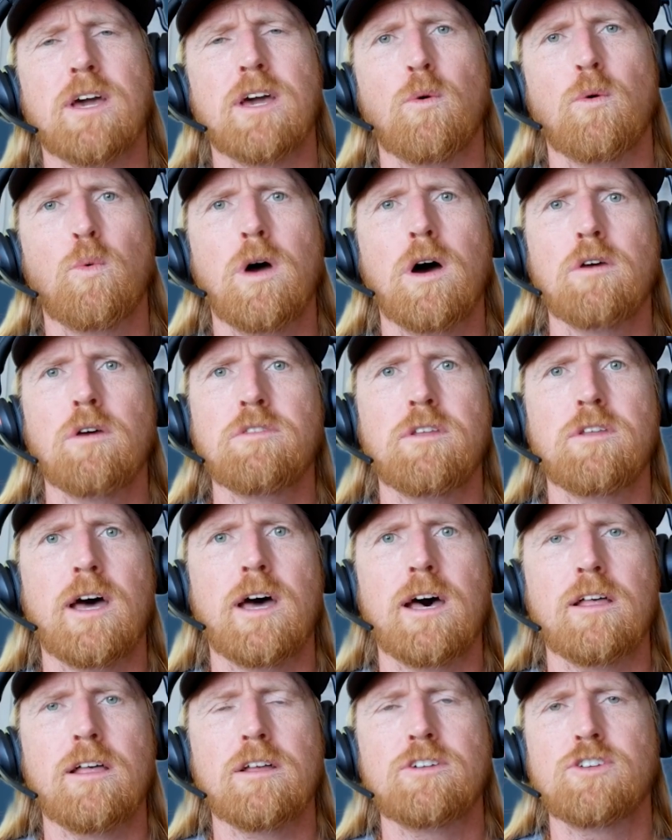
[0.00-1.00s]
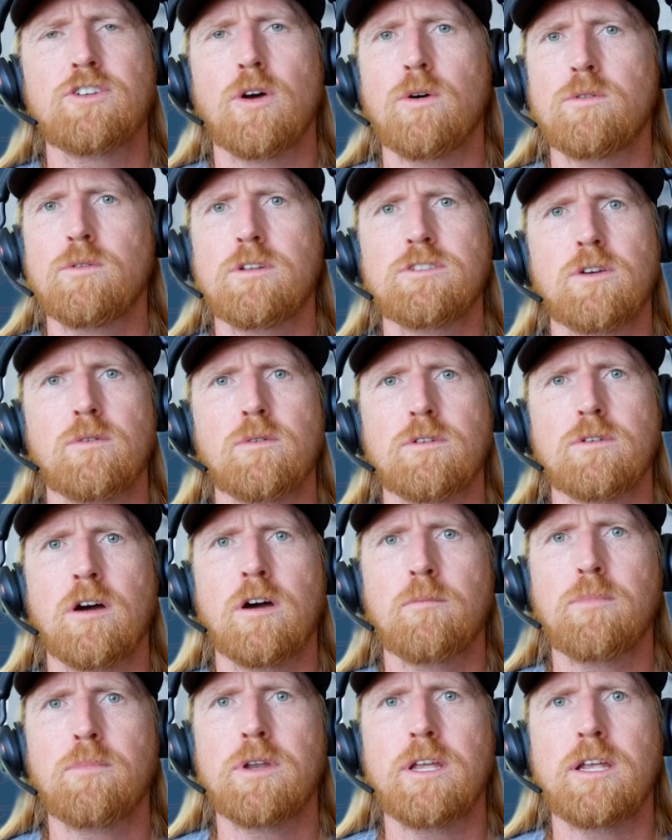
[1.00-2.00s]
a wealth of knowledge, owned his own
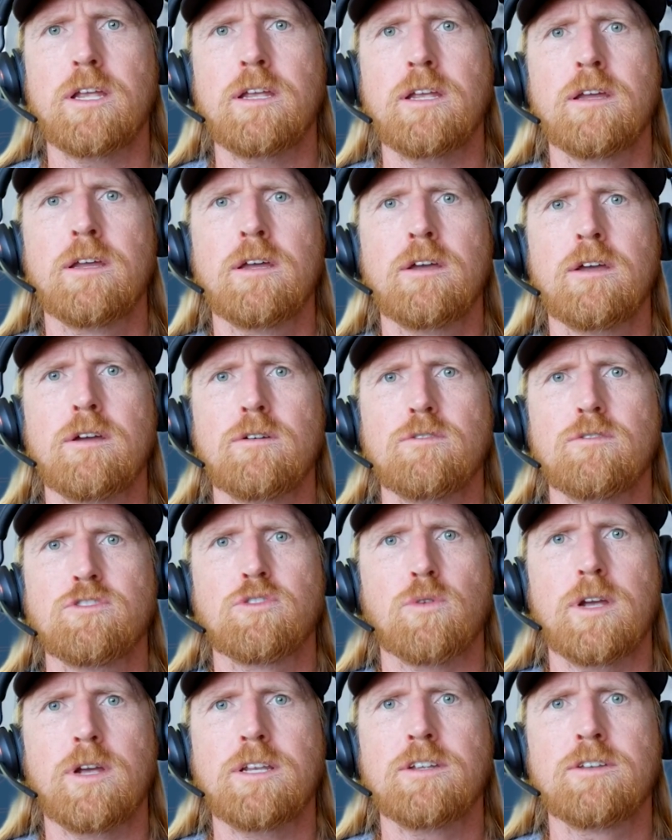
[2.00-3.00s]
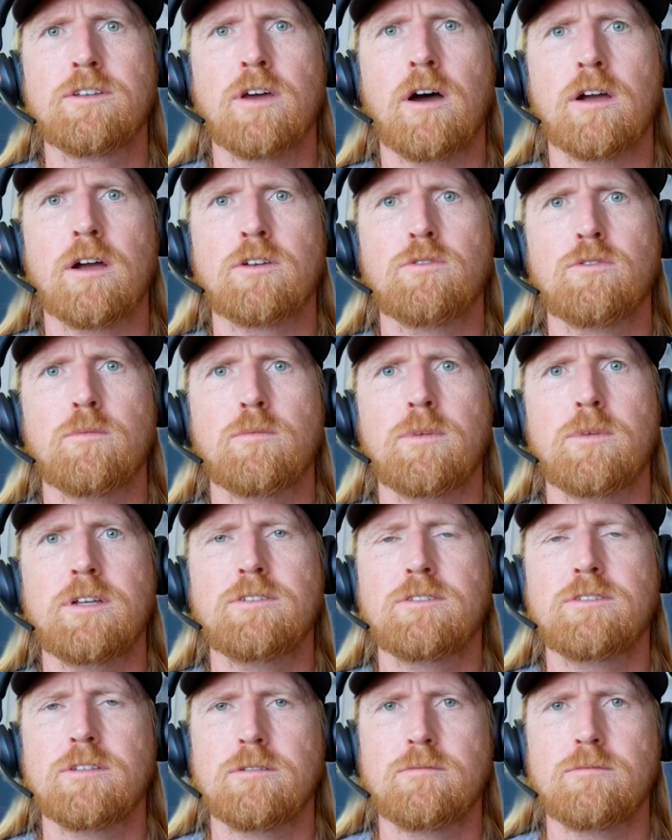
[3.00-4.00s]
company. It was great to talk to him. He's
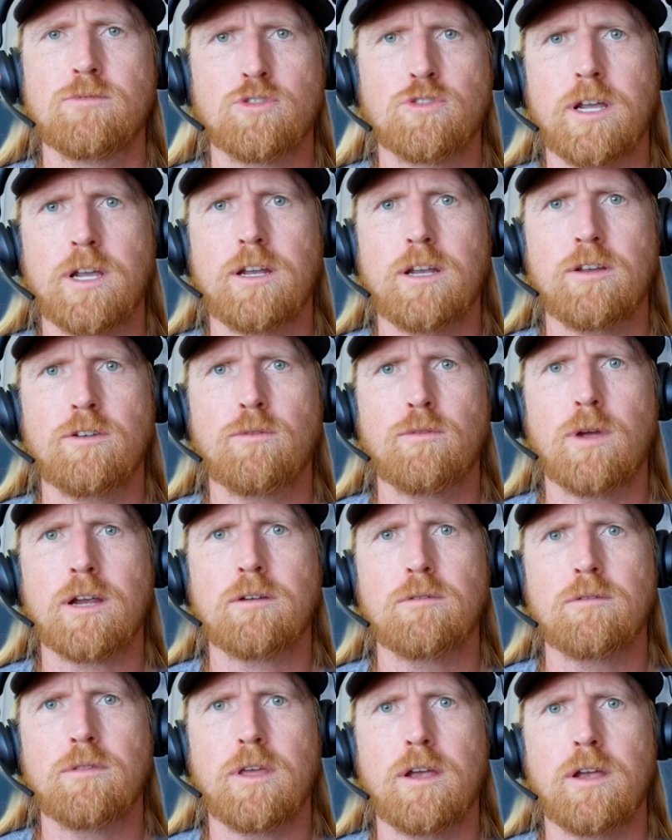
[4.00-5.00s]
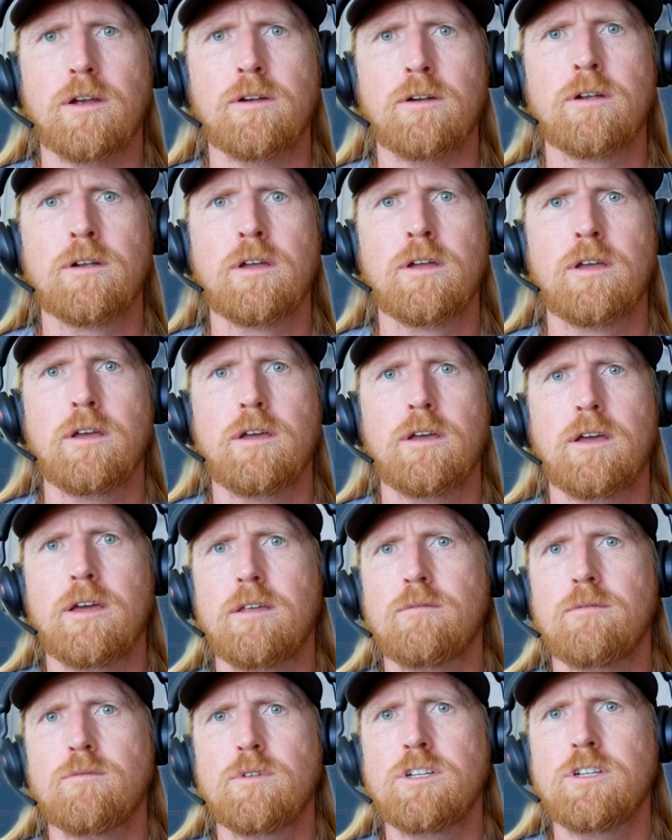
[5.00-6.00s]
the training director there.
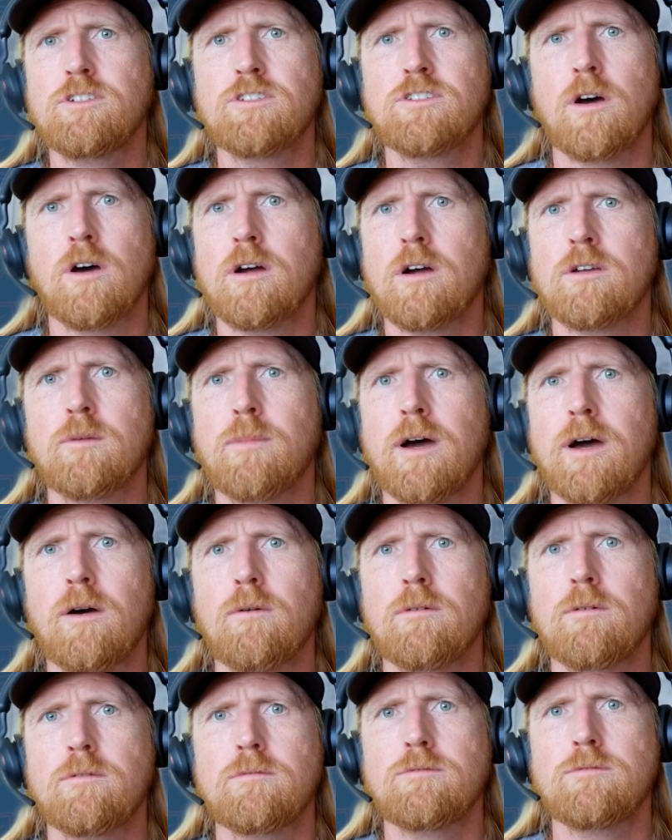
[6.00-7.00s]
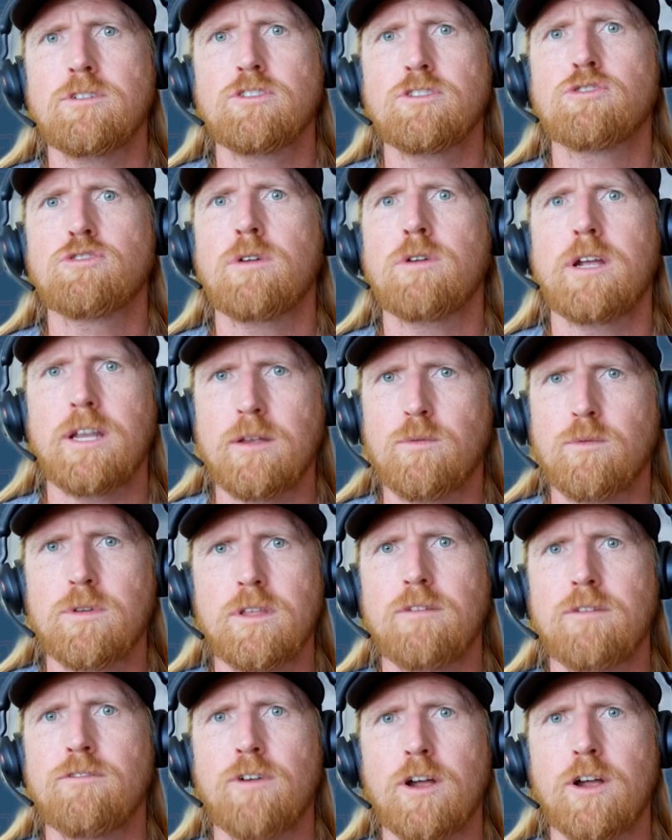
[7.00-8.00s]
And we just talked about just training
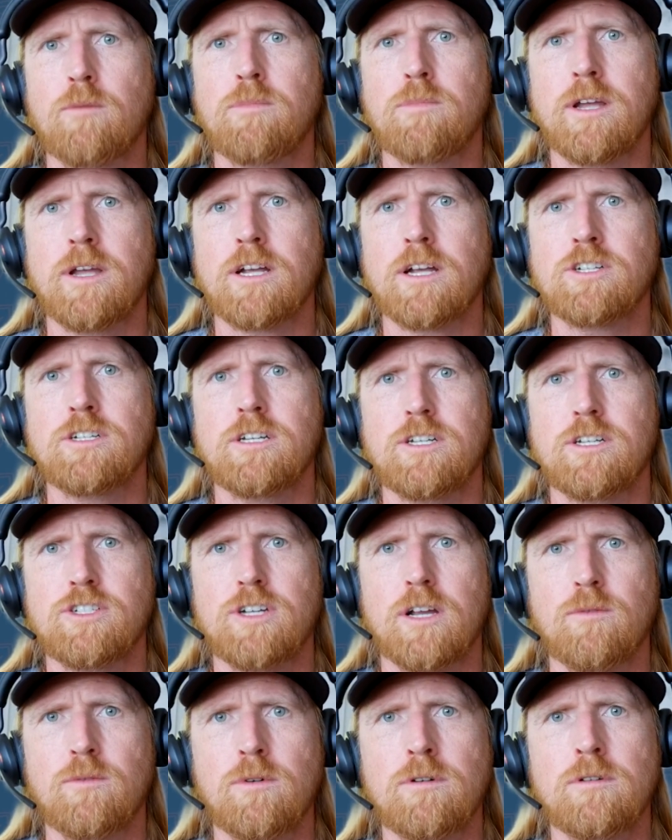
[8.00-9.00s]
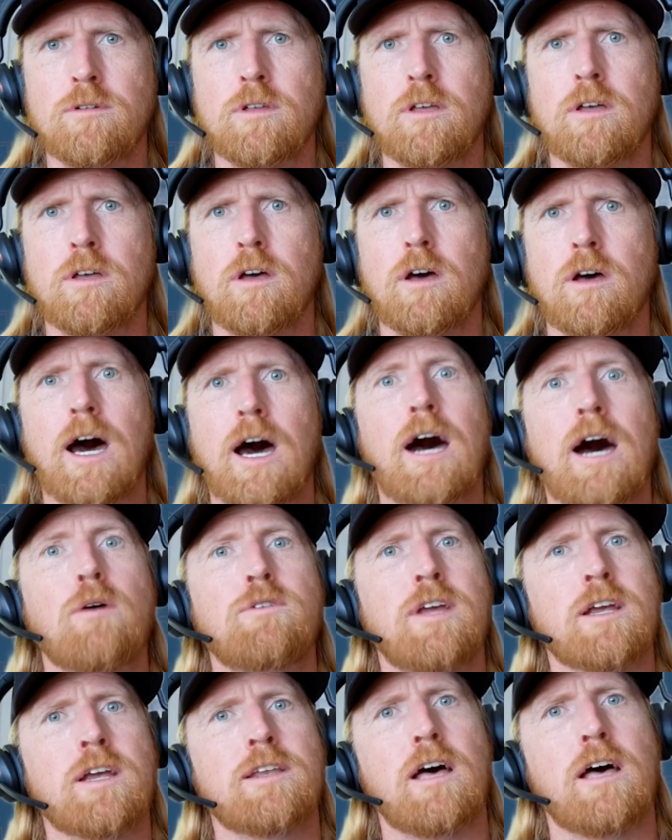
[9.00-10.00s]
within fire protection in general, how
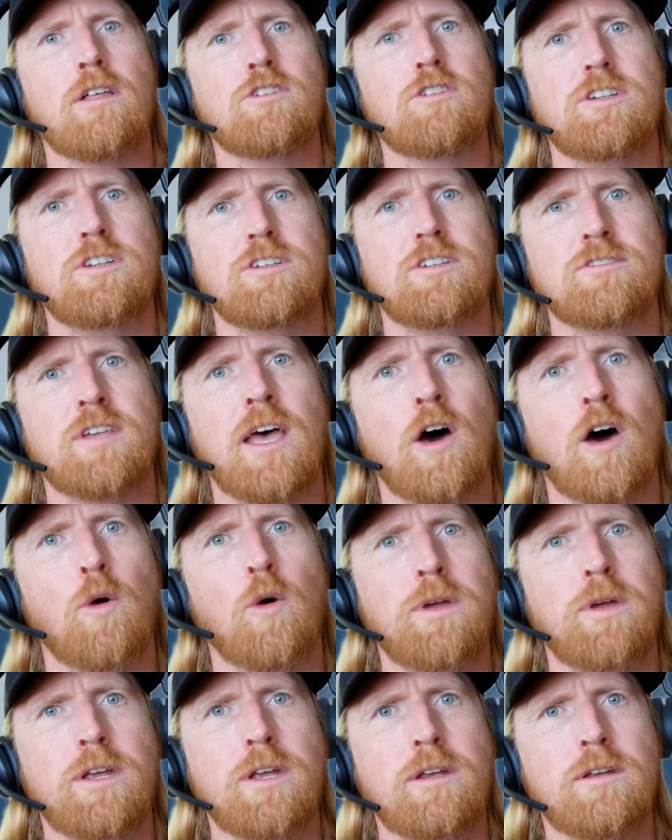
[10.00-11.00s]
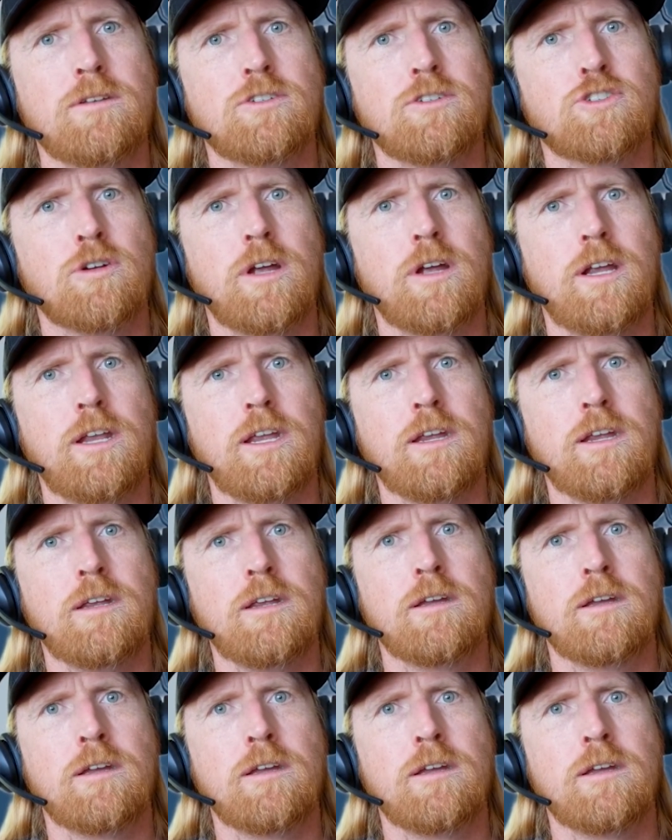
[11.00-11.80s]
technology is helping training